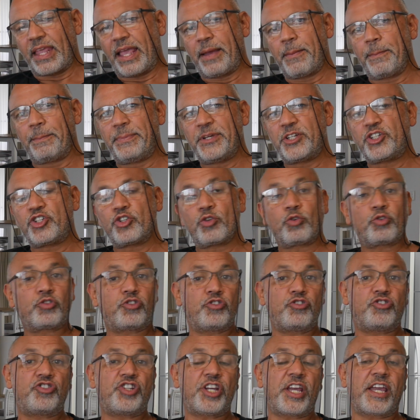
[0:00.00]
be sure to
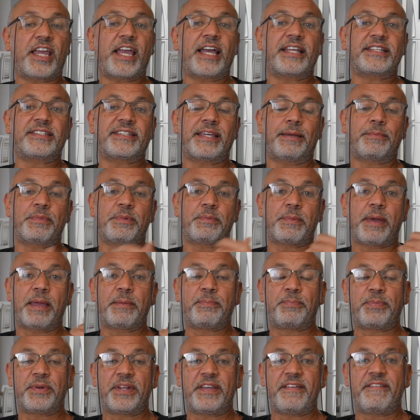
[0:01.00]
check out some of my
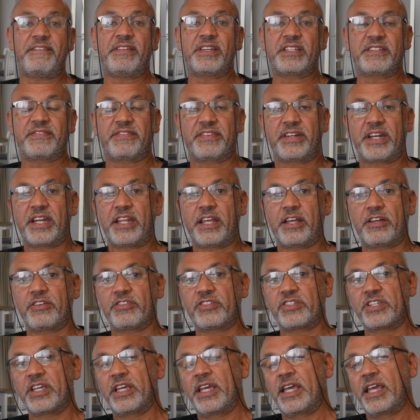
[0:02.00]
previous videos.